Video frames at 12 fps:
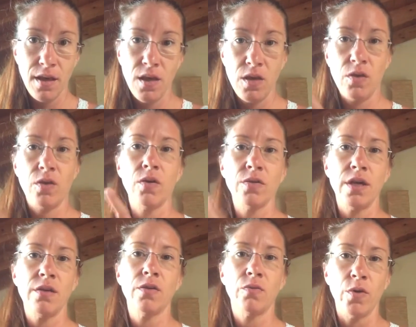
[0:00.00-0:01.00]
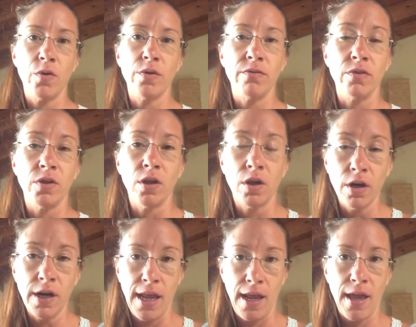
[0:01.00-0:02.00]
You go down the road of
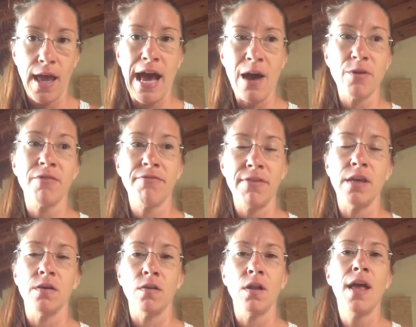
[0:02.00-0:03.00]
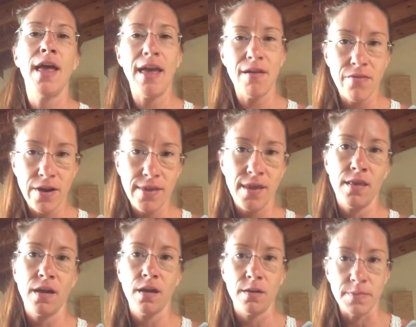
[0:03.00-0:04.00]
learning how to feel everything
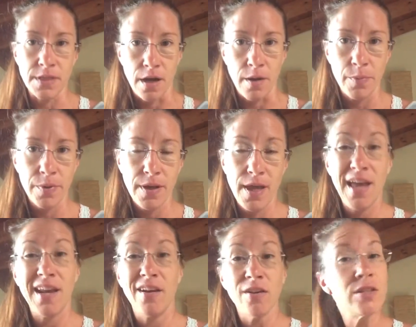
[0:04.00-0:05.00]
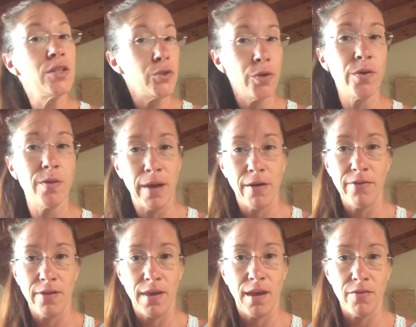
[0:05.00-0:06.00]
that comes up. And here's the truth about
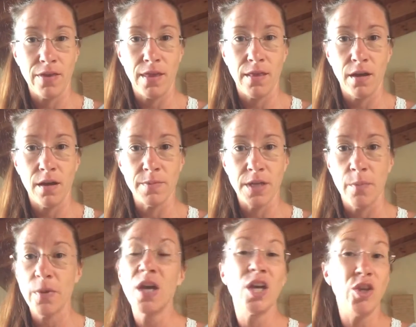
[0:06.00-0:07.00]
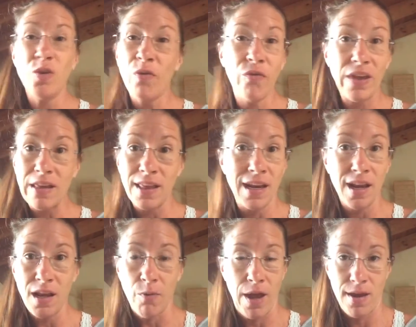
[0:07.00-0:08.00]
feeling everything that comes up you feel it
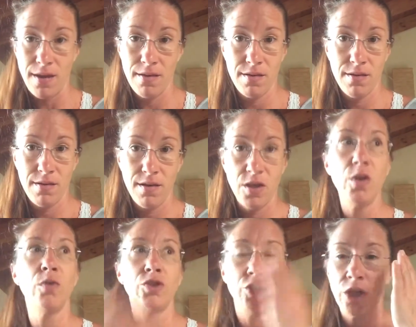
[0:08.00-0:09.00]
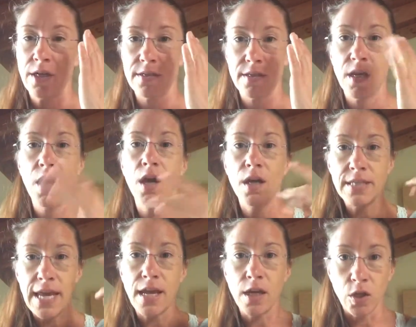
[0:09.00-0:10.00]
anyway. You just
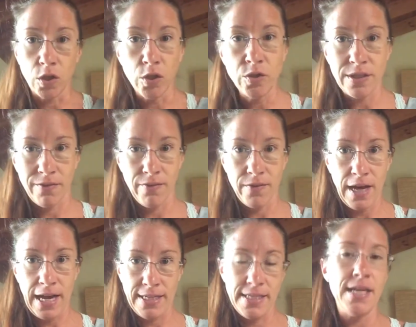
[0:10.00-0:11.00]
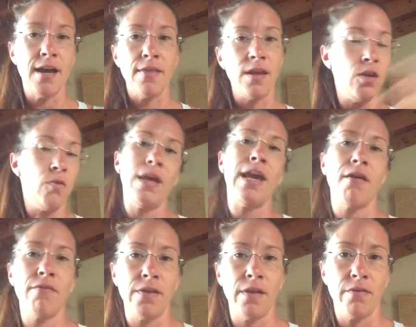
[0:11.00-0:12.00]
take an elusive idea that you
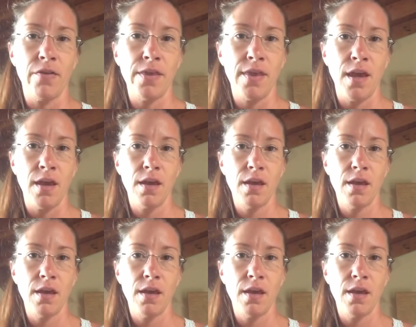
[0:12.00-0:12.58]
can't feel everything.